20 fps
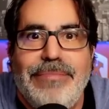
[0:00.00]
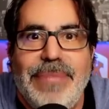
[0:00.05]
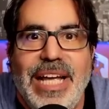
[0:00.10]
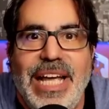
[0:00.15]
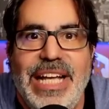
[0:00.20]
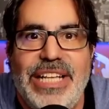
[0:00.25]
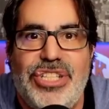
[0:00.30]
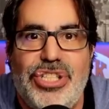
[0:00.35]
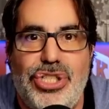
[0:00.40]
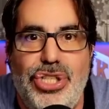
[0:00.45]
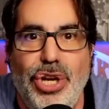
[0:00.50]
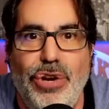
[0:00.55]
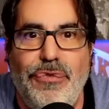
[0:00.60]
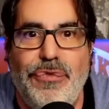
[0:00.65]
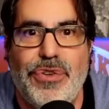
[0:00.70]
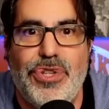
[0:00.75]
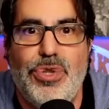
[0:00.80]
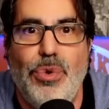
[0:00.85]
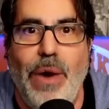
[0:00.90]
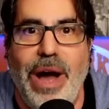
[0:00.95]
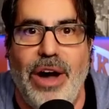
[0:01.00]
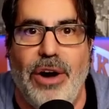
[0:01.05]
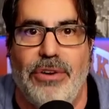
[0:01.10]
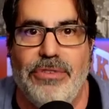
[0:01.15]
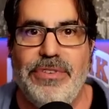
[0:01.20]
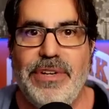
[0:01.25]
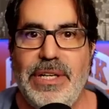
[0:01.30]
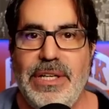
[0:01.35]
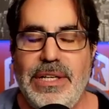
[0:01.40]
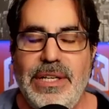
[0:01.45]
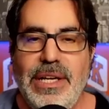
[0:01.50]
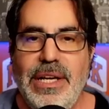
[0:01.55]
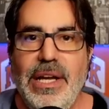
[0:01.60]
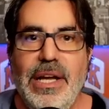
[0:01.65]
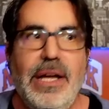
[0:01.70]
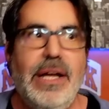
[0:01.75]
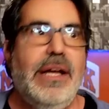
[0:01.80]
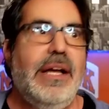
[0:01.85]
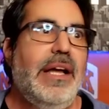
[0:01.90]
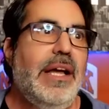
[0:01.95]
he's 2-for-12.
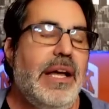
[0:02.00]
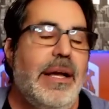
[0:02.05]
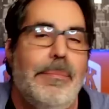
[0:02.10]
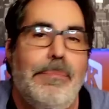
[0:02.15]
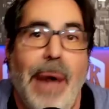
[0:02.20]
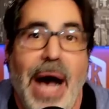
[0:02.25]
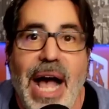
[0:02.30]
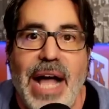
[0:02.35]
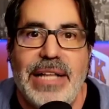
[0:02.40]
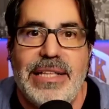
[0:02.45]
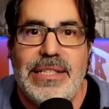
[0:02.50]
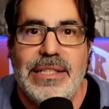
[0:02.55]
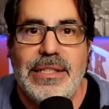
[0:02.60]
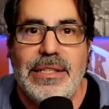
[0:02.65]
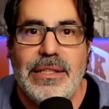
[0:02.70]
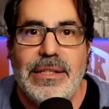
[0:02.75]
But